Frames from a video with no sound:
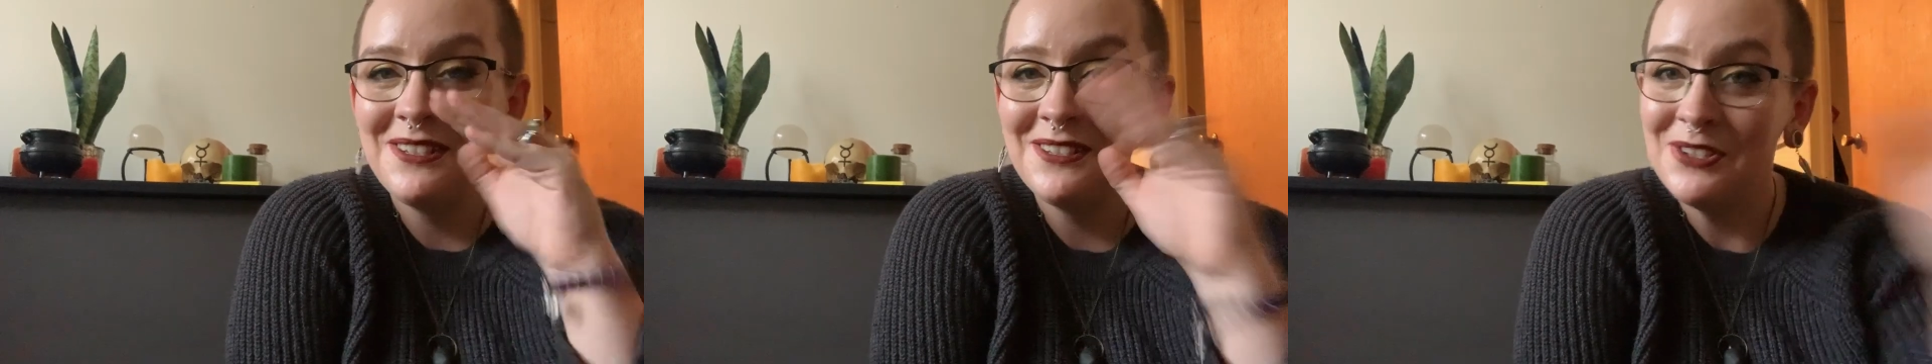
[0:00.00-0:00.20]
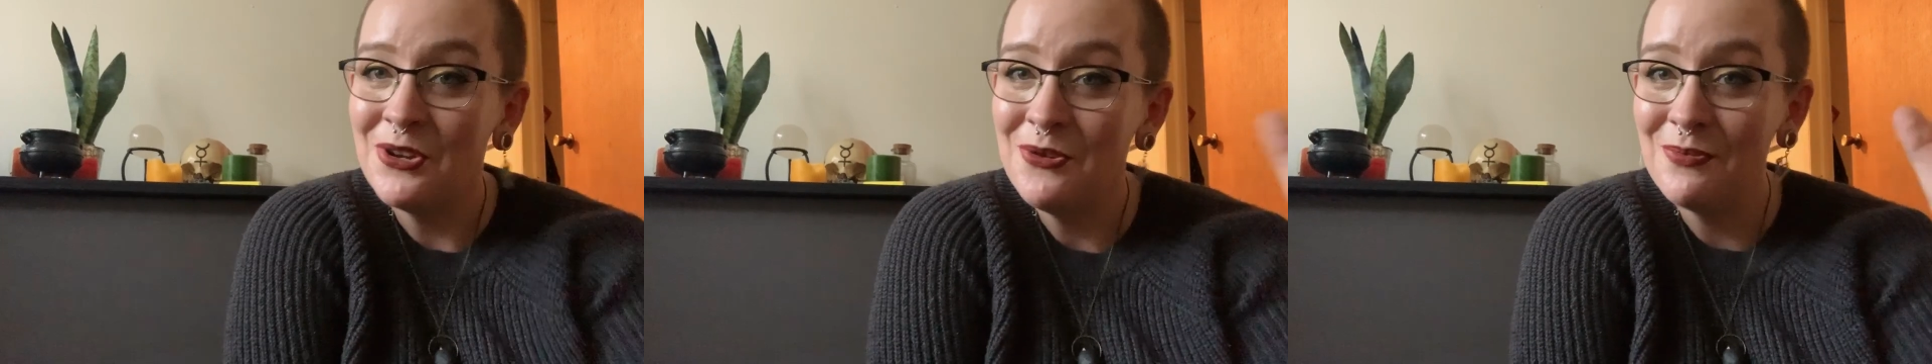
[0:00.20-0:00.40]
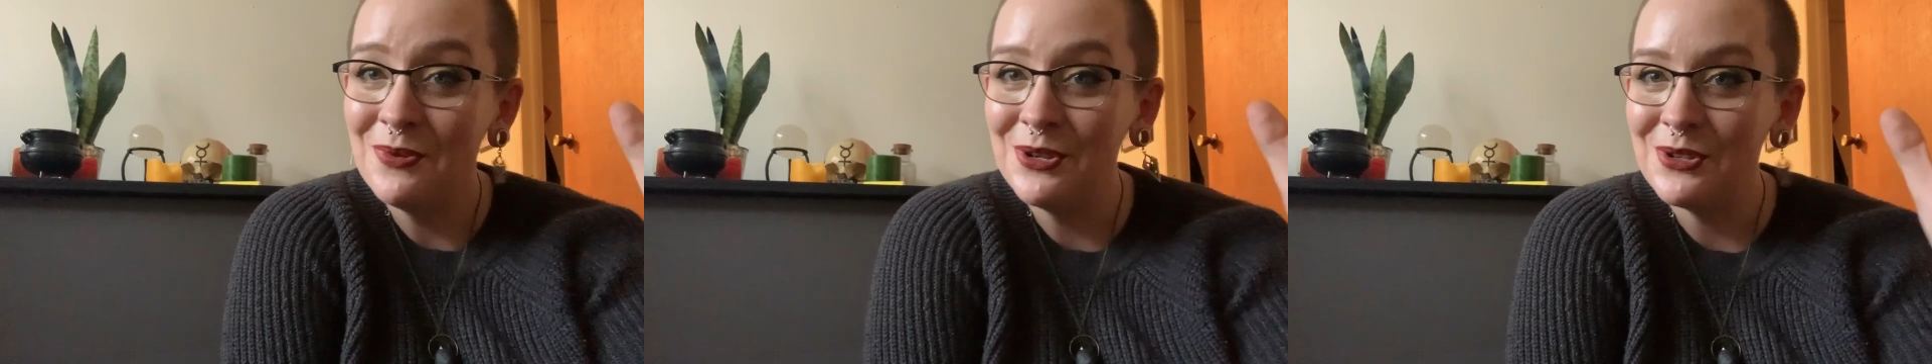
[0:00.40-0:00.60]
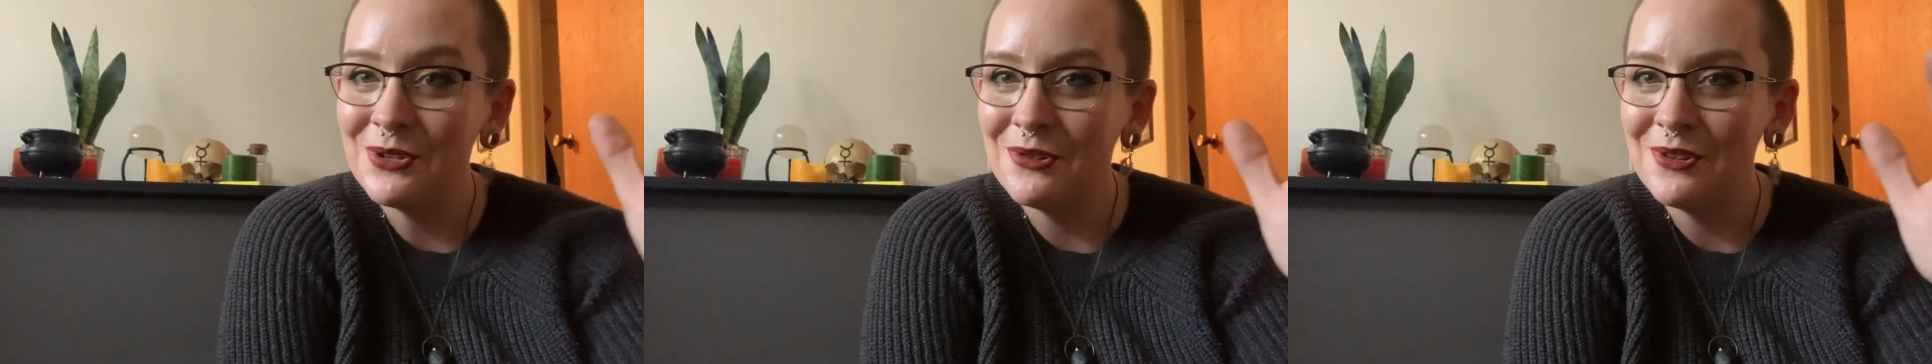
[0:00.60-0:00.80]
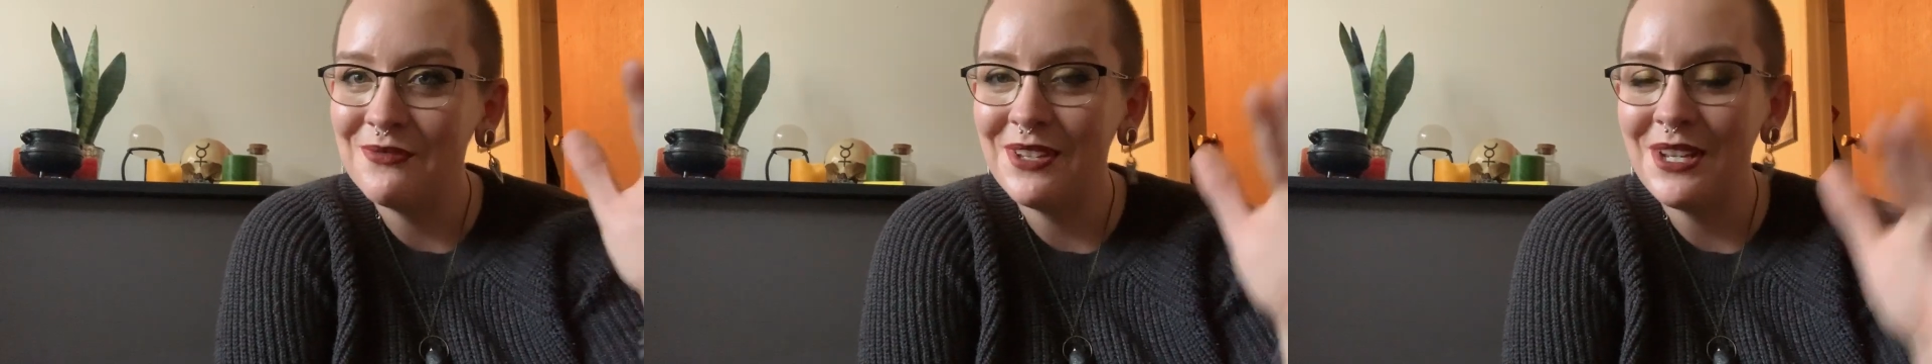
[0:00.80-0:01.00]
super
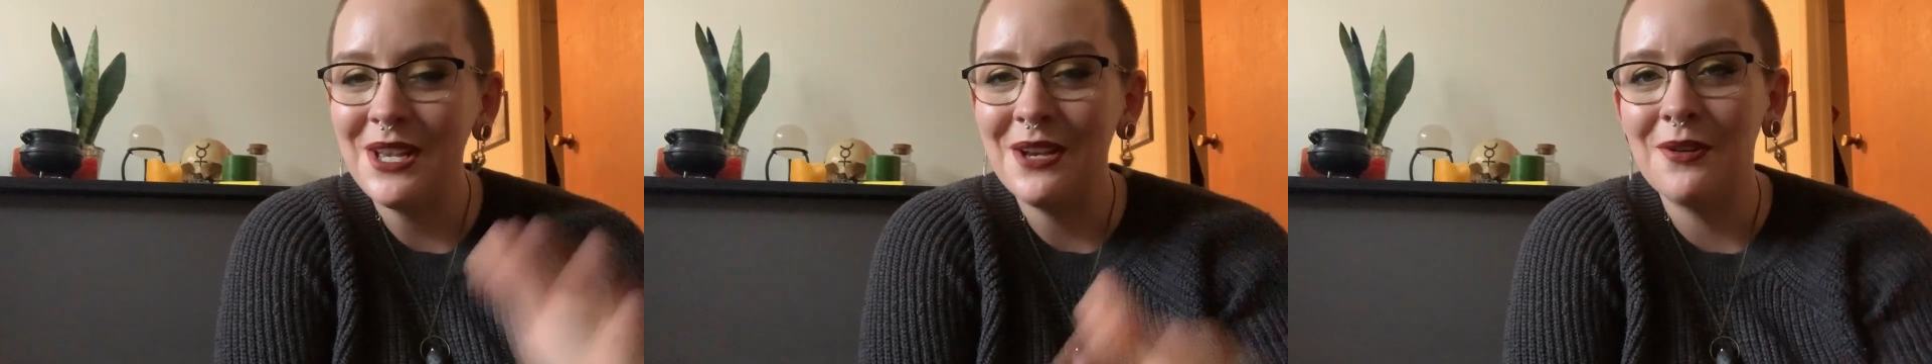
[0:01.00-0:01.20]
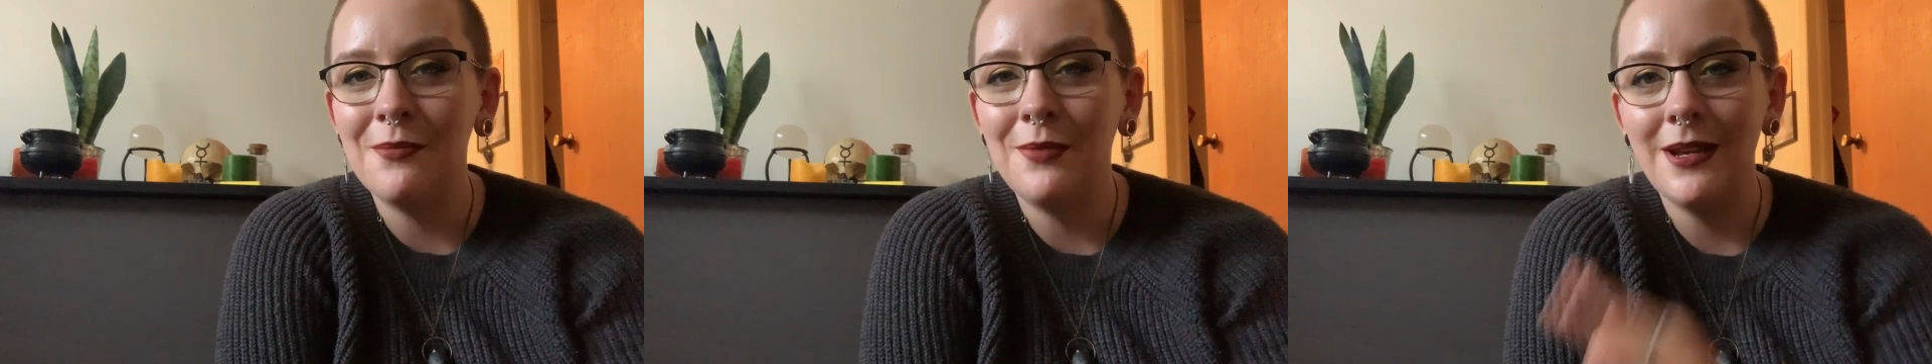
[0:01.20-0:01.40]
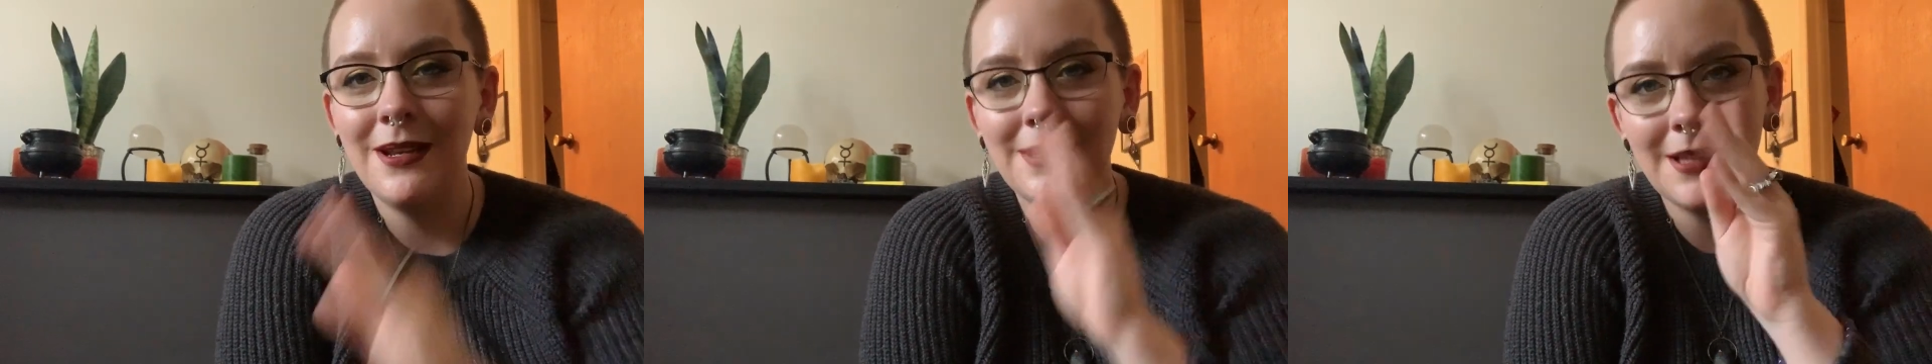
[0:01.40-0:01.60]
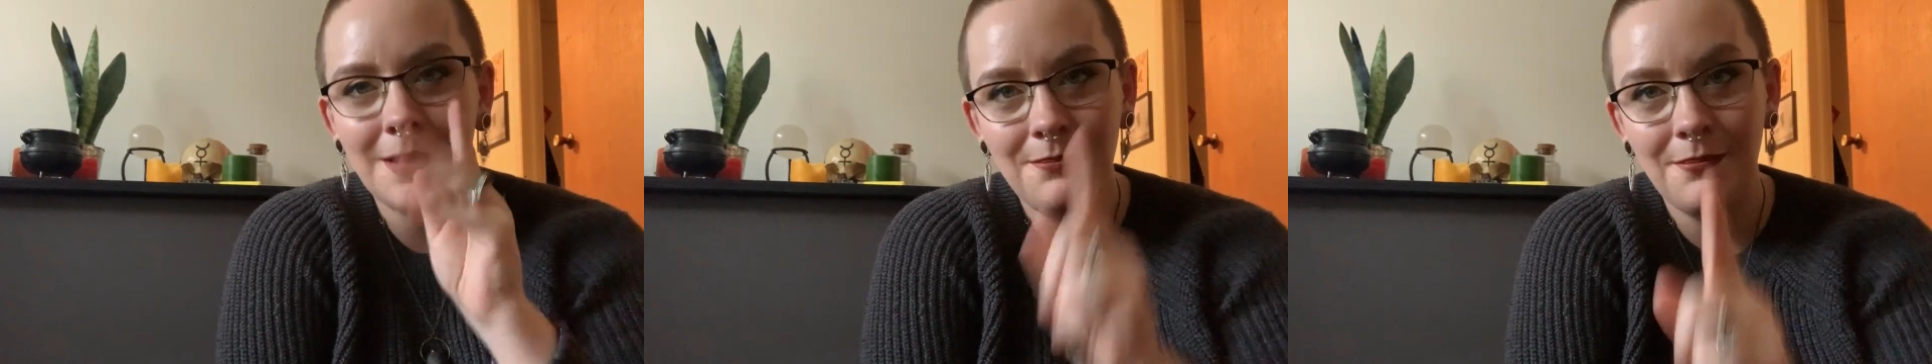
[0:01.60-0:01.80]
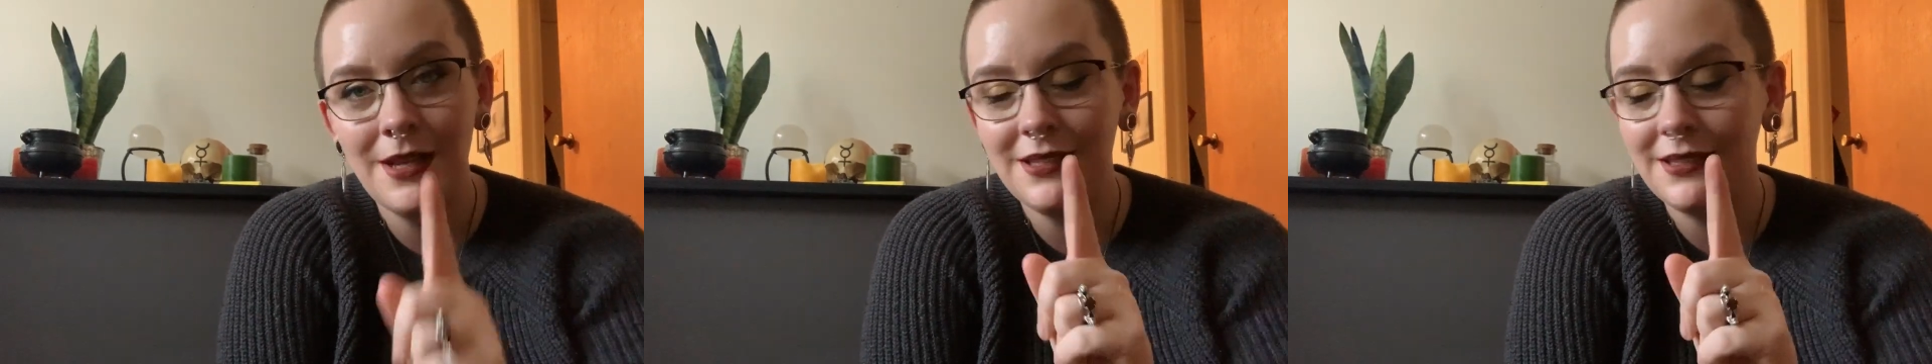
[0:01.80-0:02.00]
short video, but it is a
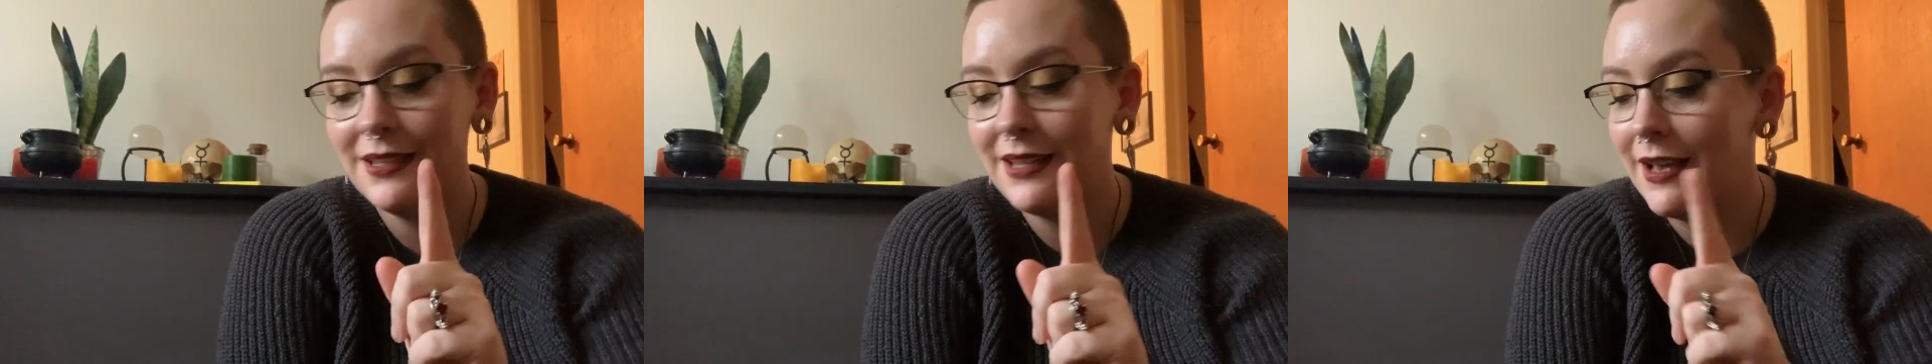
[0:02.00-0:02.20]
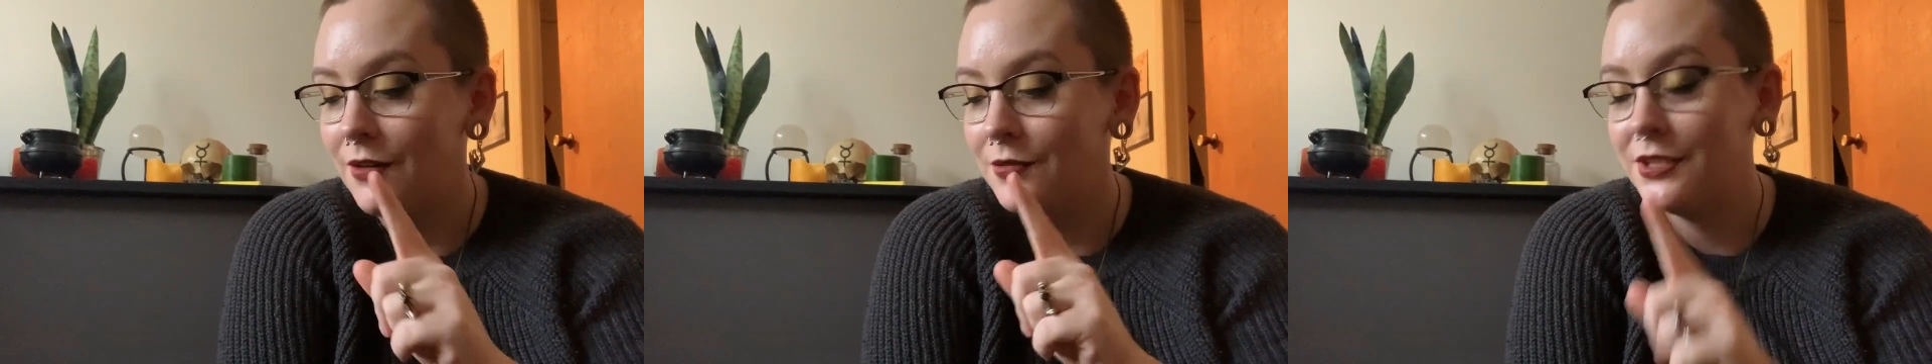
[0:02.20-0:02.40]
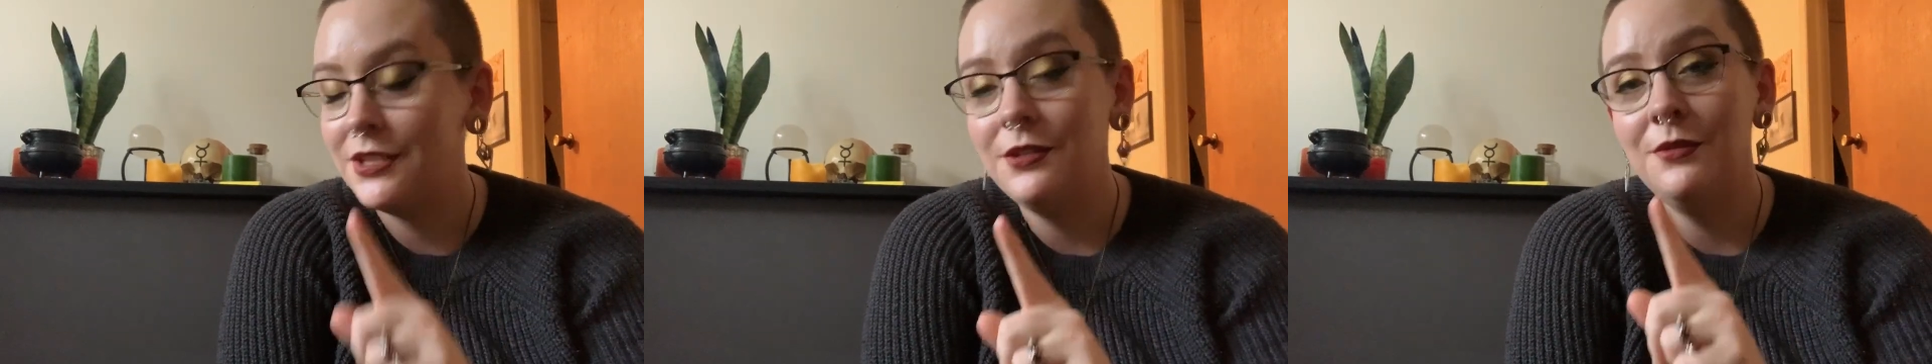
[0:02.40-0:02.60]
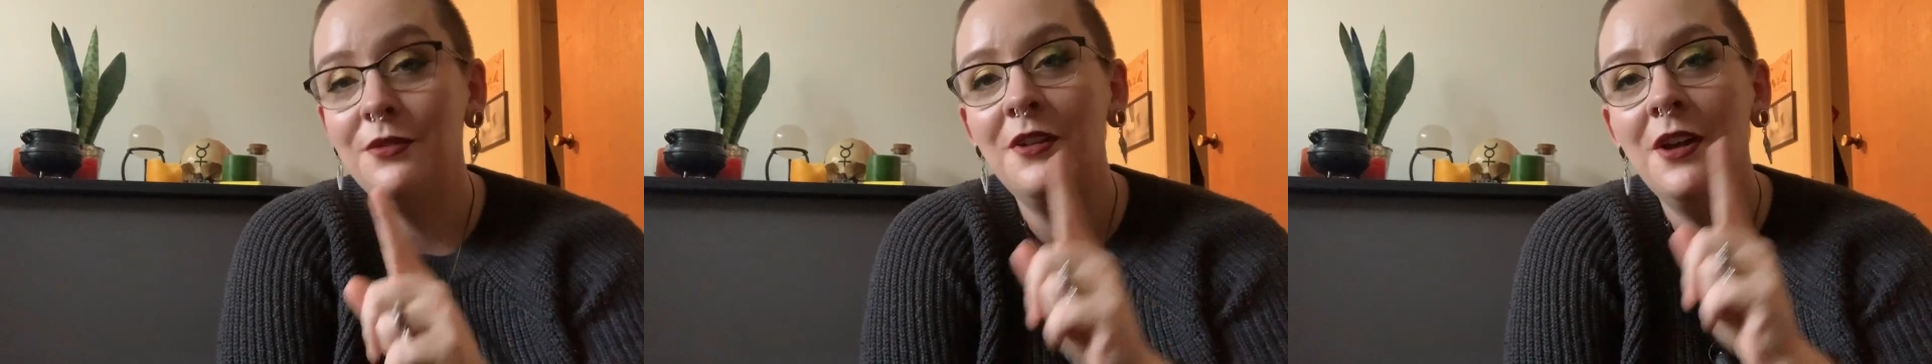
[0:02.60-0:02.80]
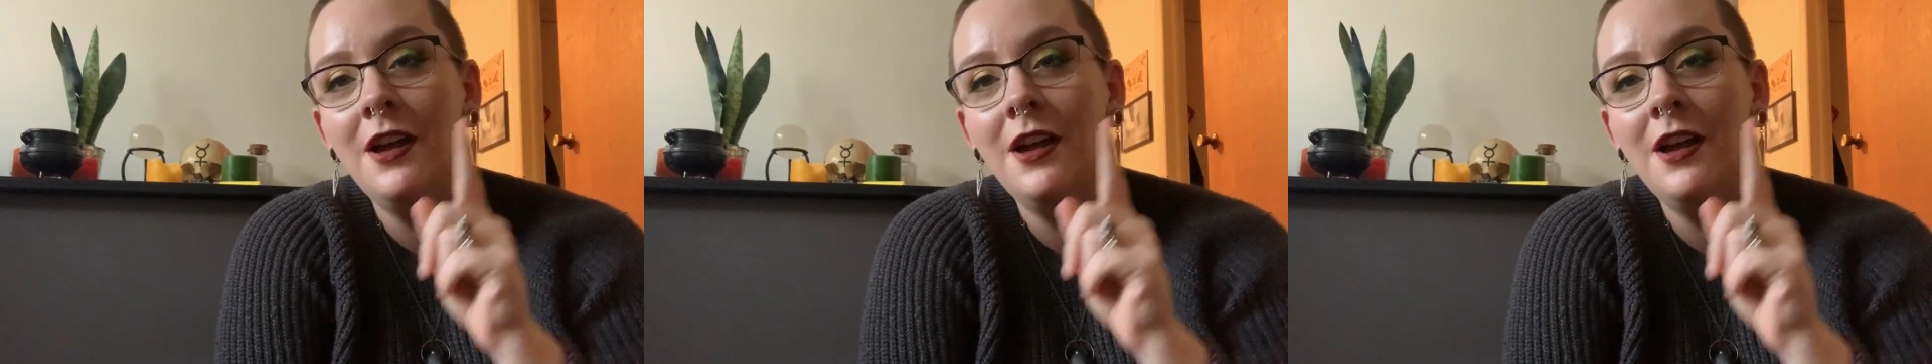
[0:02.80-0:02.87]
basic how-to